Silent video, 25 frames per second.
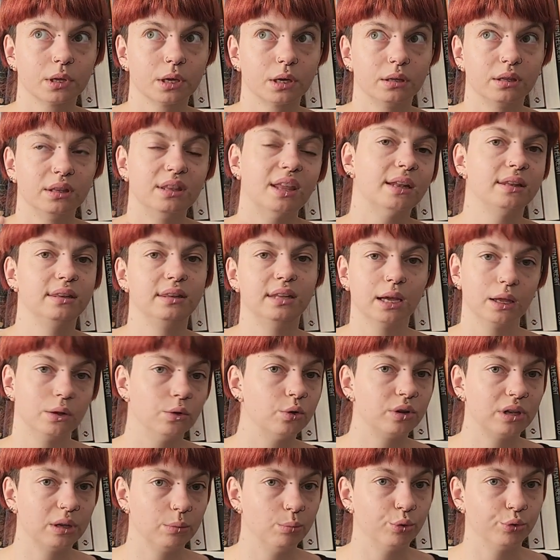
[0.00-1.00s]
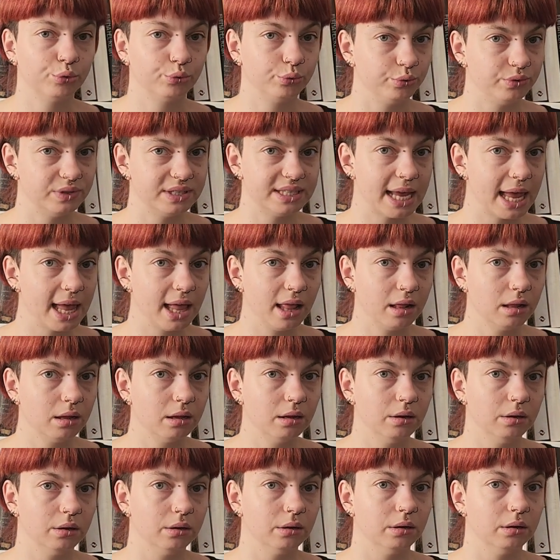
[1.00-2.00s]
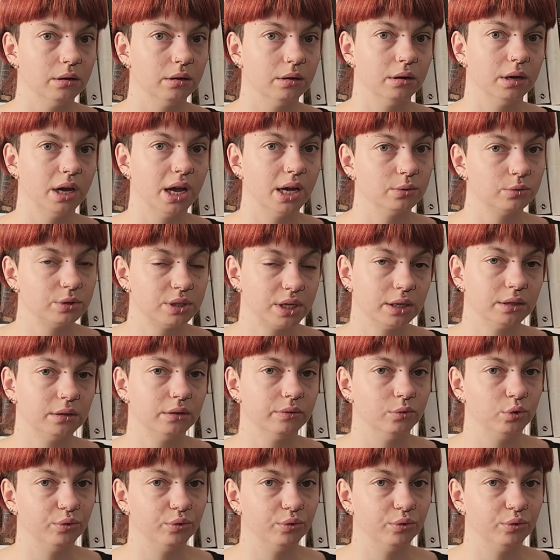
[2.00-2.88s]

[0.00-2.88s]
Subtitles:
that they're not able to sell outside of the